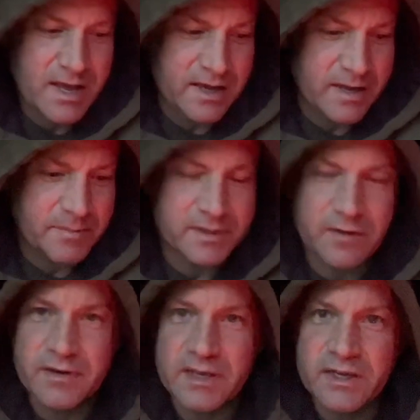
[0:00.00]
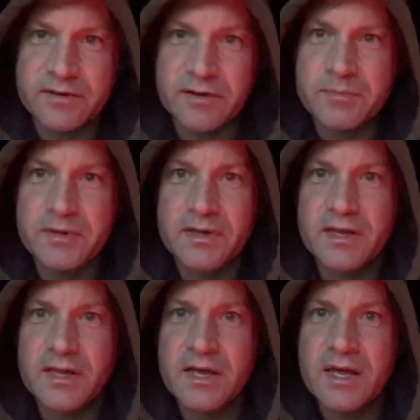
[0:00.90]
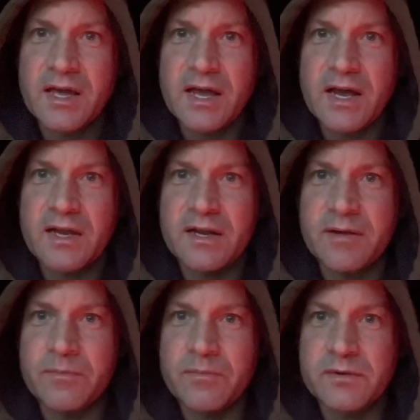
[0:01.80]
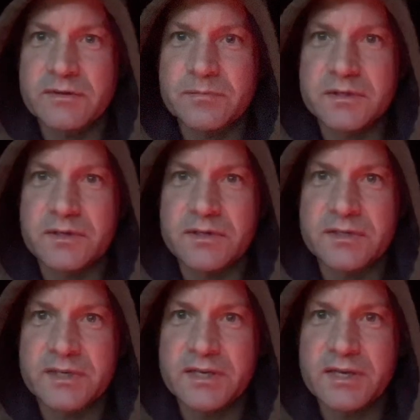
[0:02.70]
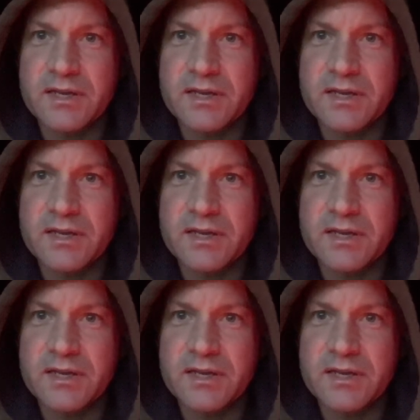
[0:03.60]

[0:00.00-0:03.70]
get myself cleaned up, and then once I'm sorted,